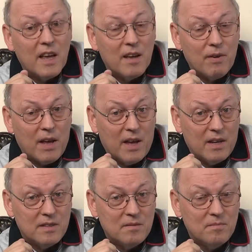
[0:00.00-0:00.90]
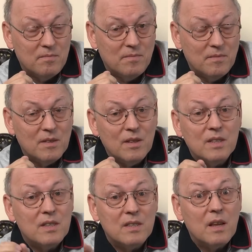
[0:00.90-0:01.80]
I ever had.
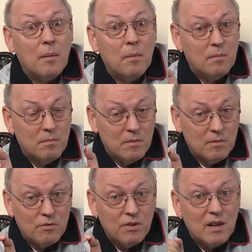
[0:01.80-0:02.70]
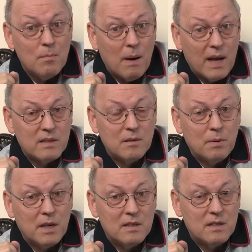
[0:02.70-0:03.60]
This is a real
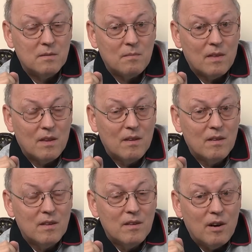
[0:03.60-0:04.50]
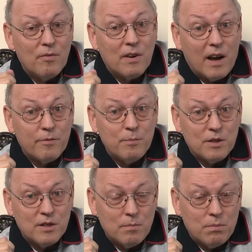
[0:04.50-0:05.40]
masterpiece of
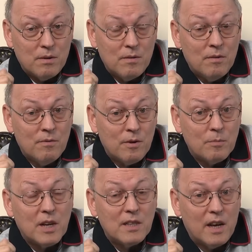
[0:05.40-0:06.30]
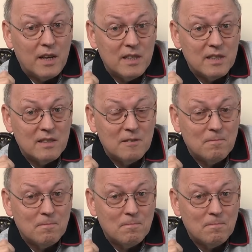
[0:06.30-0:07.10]
craftsmanship from Jack Daniel's.